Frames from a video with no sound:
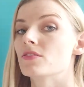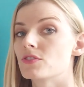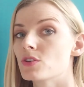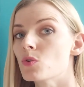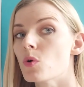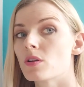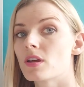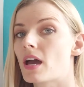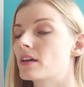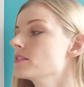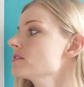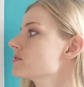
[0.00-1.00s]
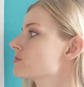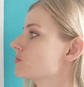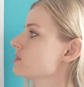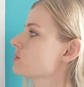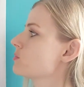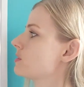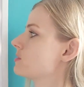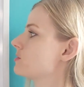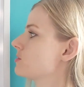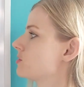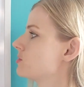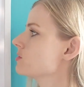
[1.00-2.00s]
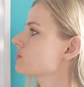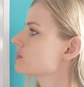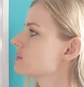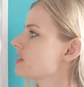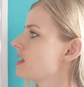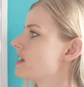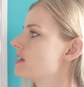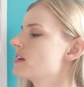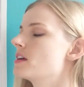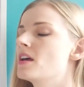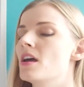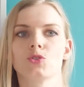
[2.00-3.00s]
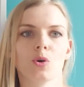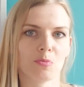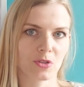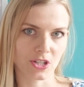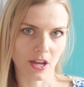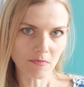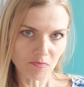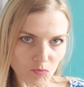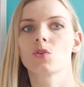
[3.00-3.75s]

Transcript: If you want to answer this question, you could say dobře,